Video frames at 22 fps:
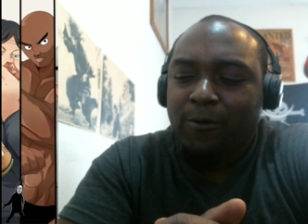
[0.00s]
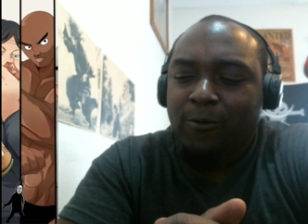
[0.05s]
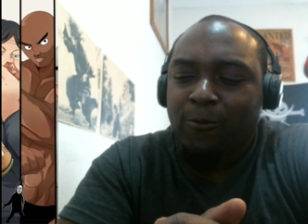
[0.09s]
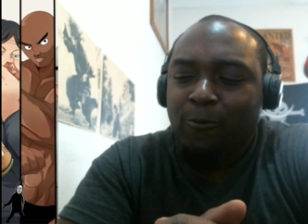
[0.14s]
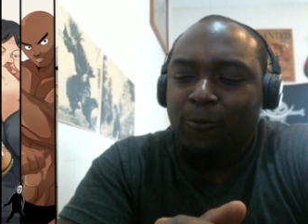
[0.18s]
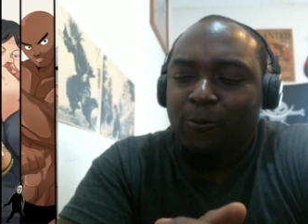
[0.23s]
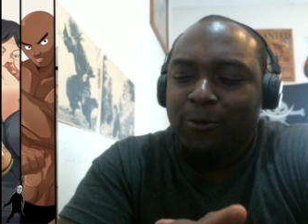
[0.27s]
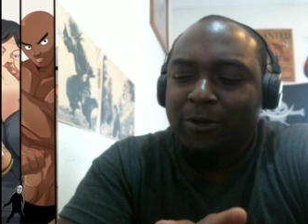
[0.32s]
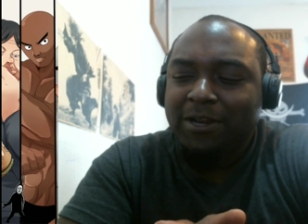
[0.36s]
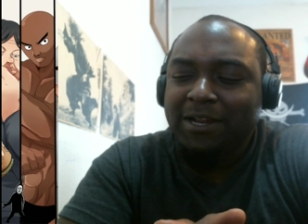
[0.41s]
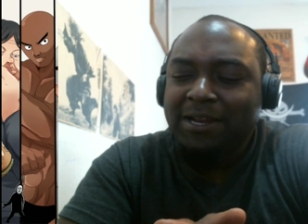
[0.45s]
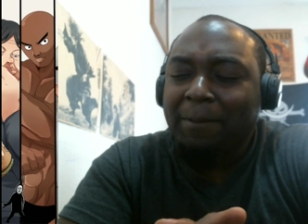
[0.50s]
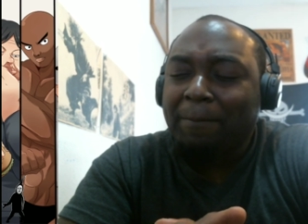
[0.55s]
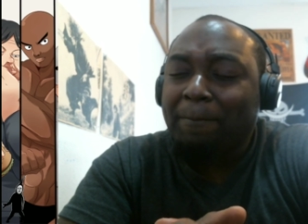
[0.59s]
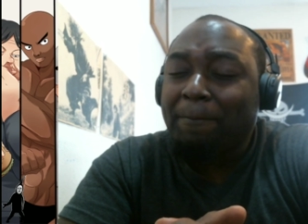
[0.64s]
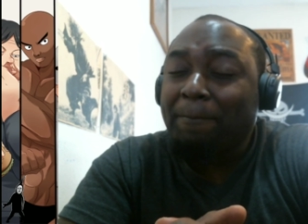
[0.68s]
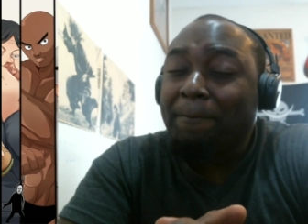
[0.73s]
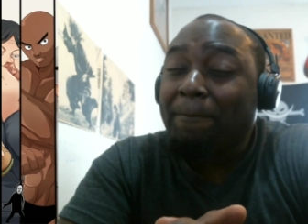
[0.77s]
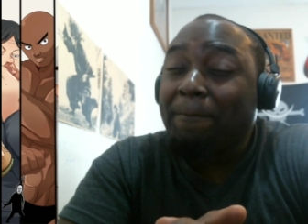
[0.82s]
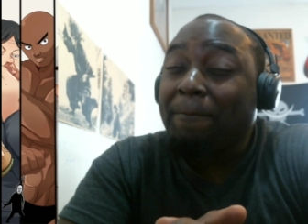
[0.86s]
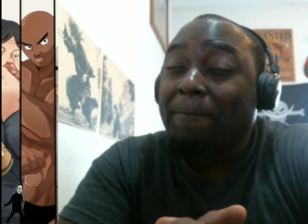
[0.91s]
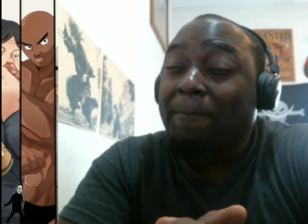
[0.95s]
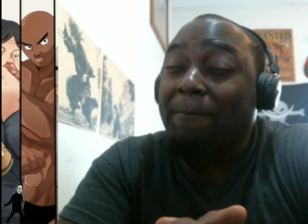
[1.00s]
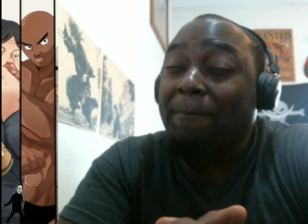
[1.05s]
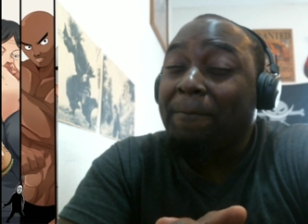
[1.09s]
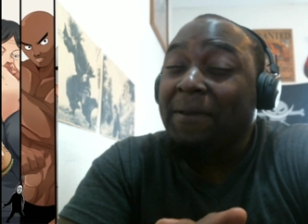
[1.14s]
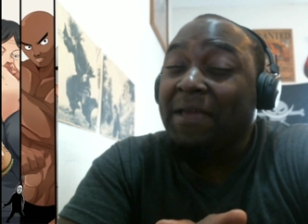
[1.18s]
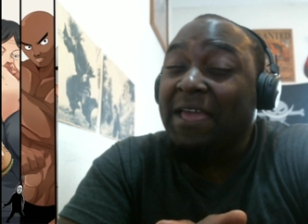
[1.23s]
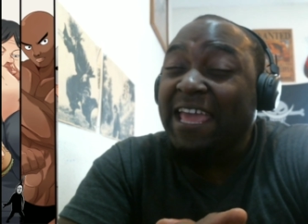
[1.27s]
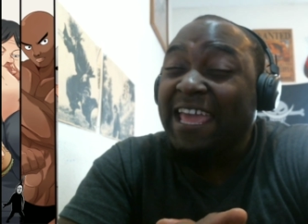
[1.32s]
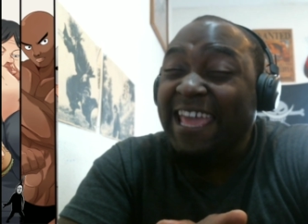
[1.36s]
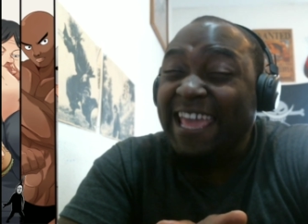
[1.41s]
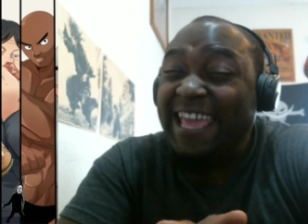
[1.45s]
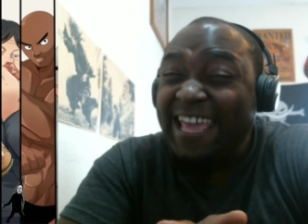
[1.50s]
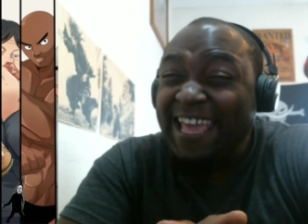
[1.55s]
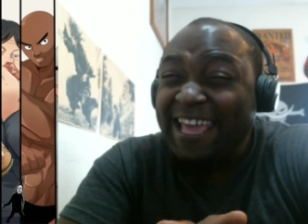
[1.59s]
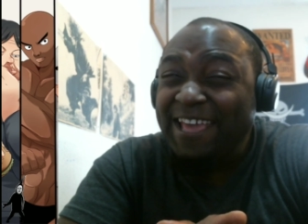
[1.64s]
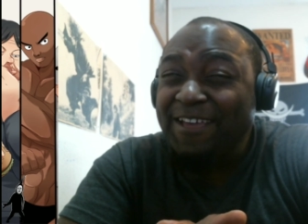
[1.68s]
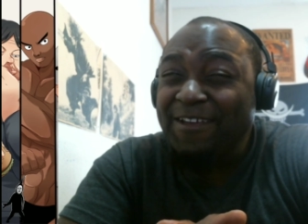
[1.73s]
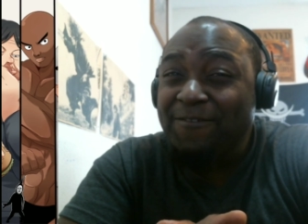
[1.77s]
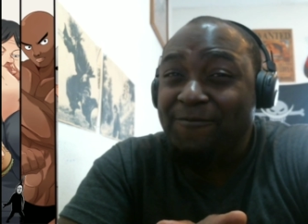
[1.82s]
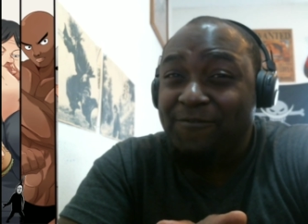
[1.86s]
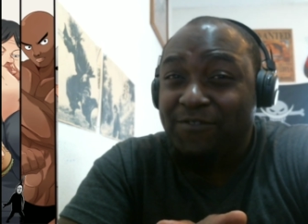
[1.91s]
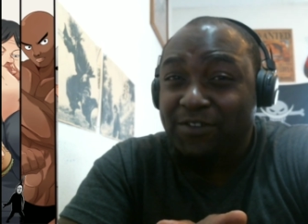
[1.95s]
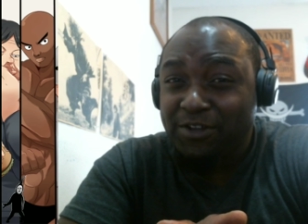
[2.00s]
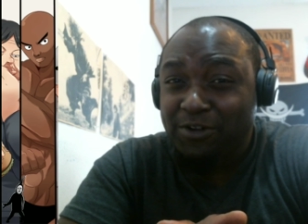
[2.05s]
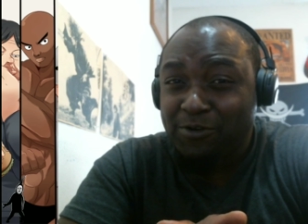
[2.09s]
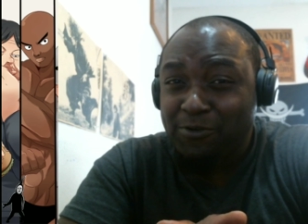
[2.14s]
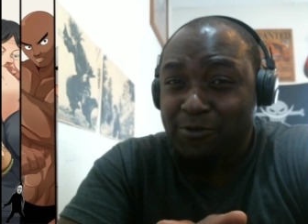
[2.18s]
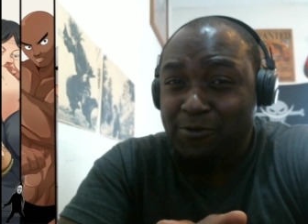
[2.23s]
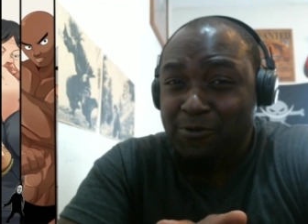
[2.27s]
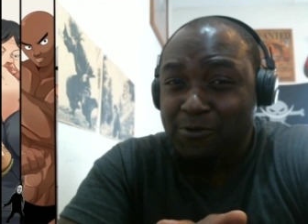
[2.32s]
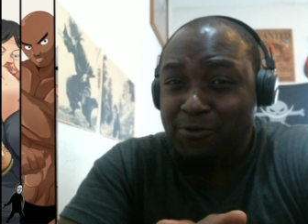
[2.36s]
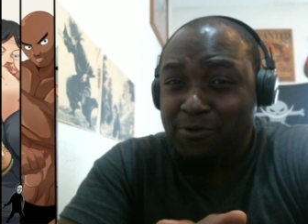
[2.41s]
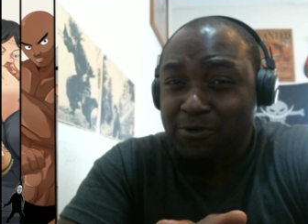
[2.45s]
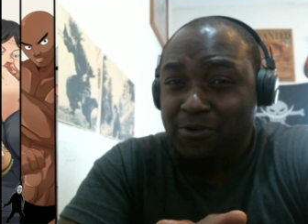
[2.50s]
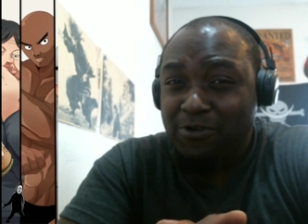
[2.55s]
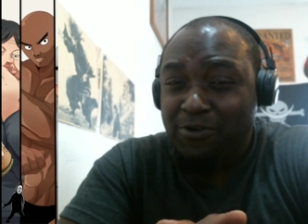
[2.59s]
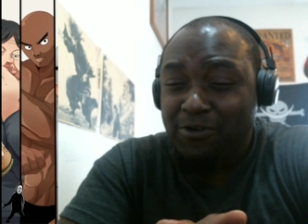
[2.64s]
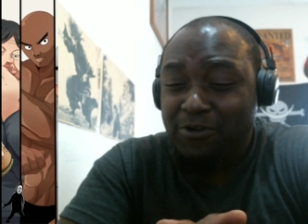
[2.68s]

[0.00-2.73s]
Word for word: we need a pivotal